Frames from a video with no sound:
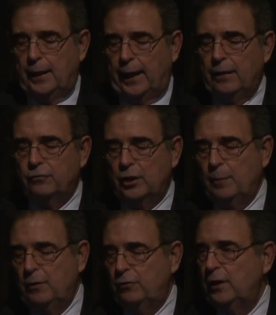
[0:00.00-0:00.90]

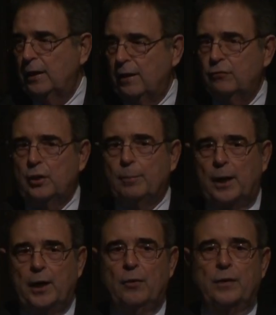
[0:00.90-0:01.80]
NCBC and NC
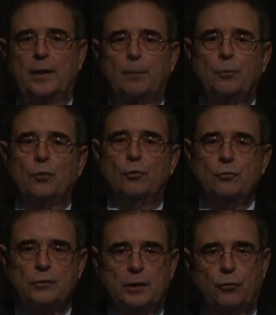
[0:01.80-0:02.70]
Bio then
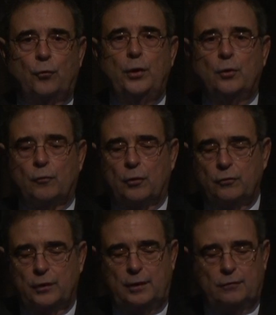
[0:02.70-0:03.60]
approached 3
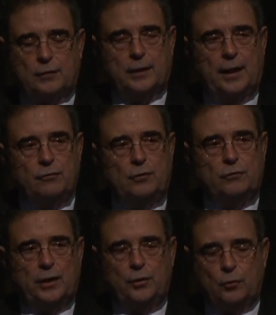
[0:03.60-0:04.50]
universities, NC
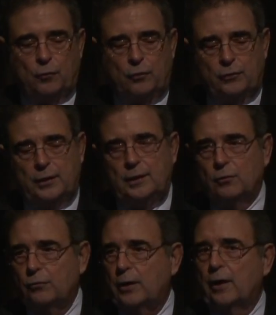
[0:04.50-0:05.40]
State University,
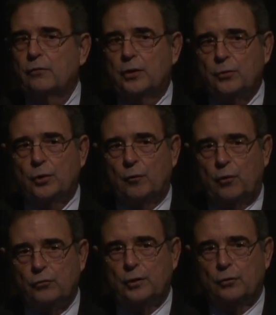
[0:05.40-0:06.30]
North Carolina Central
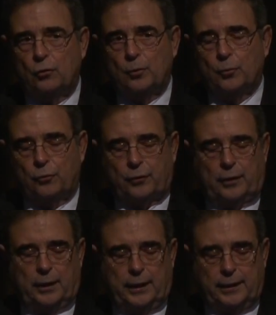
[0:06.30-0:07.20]
University in Durham, North
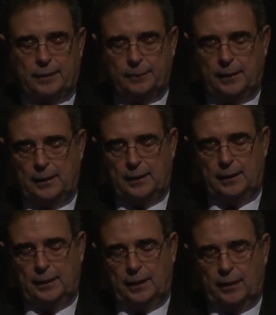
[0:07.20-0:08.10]
Carolina,
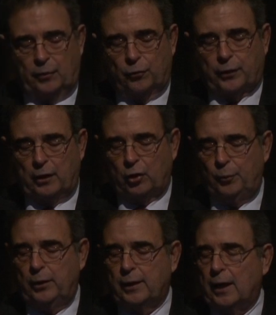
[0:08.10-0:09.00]
and the North Carolina
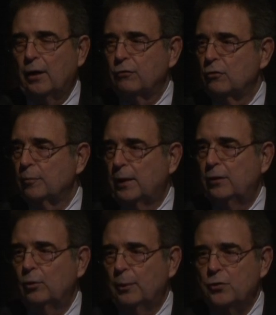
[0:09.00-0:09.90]
Community College System. I
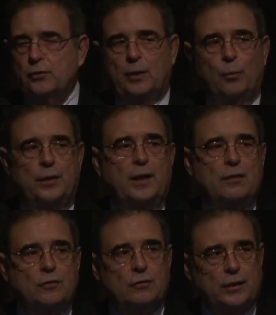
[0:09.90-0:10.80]
need to mention that within
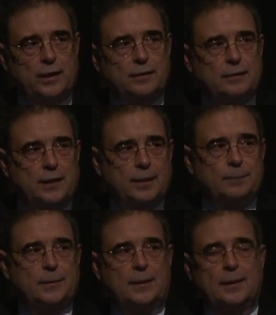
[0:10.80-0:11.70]
NC State at the
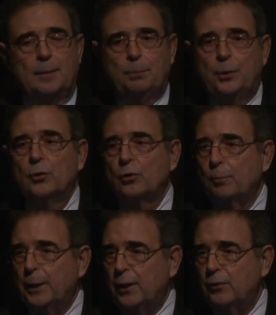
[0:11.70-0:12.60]
time, Peter
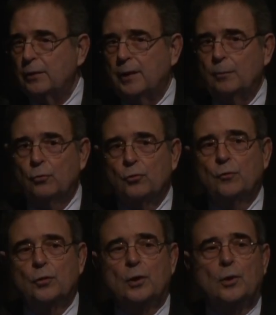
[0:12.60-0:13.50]
Kilpatrick, that most
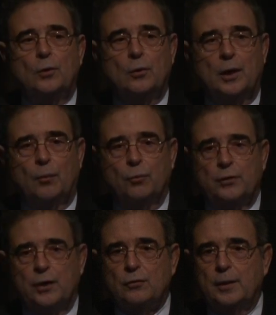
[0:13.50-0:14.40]
of you know,
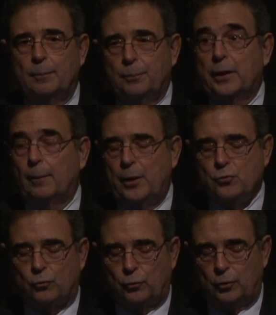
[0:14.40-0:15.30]
was actually played a
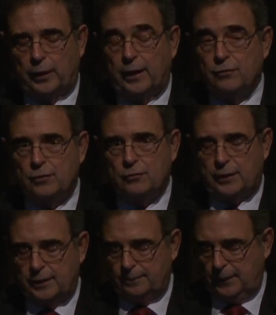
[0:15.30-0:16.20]
major role at NC
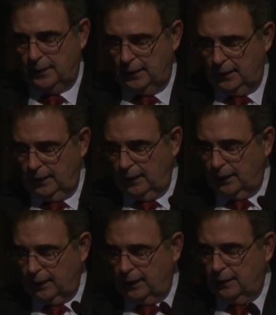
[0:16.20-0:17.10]
State
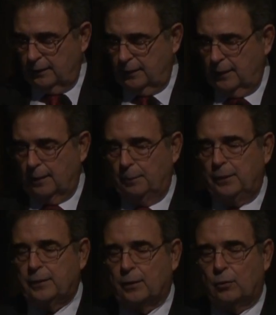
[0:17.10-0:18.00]
in getting the
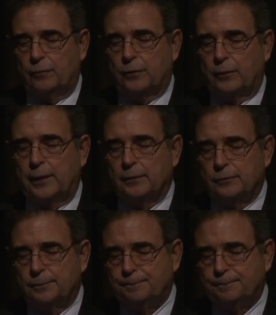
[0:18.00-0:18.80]
BTEC off the ground.